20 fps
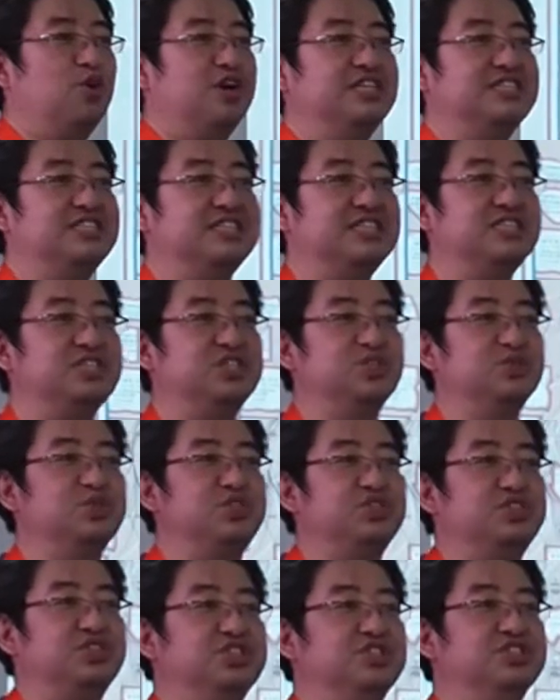chart
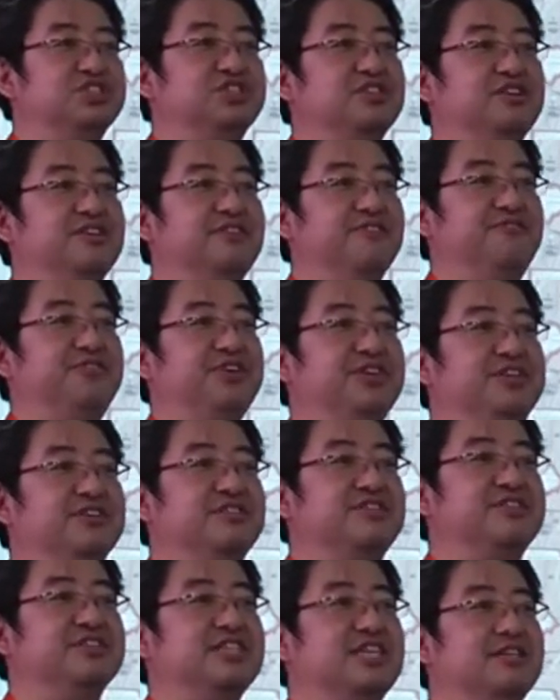of federal government
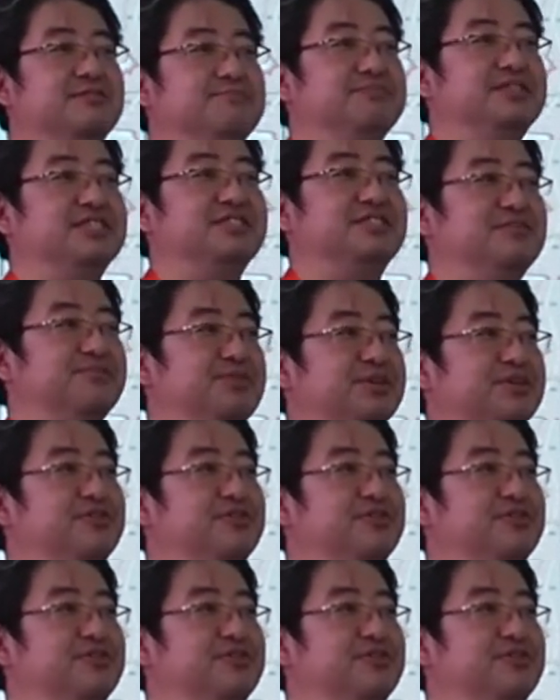of the US.